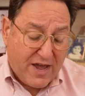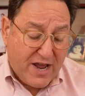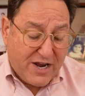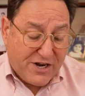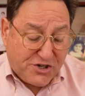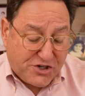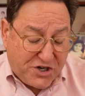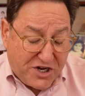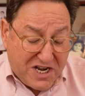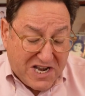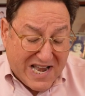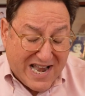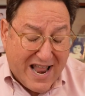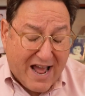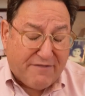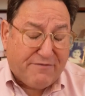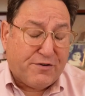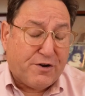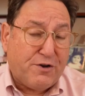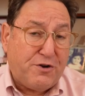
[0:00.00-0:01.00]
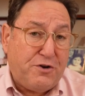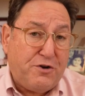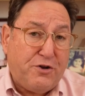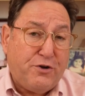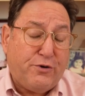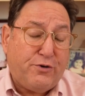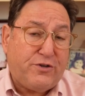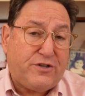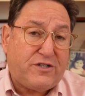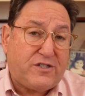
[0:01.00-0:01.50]
She never
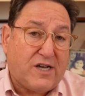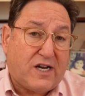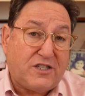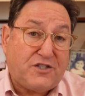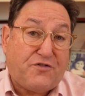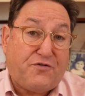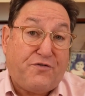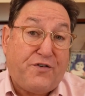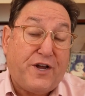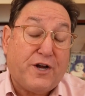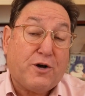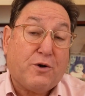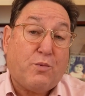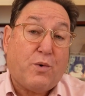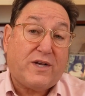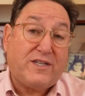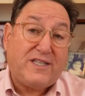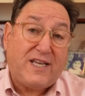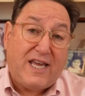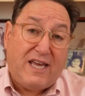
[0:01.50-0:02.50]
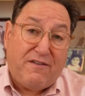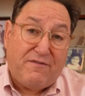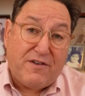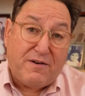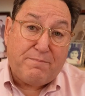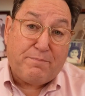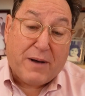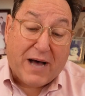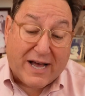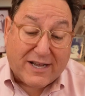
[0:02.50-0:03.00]
knew such fear was even
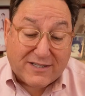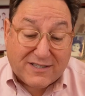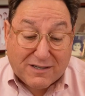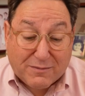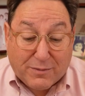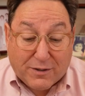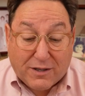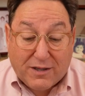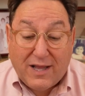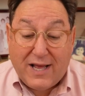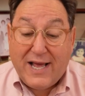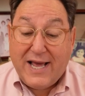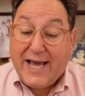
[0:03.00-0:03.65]
possible.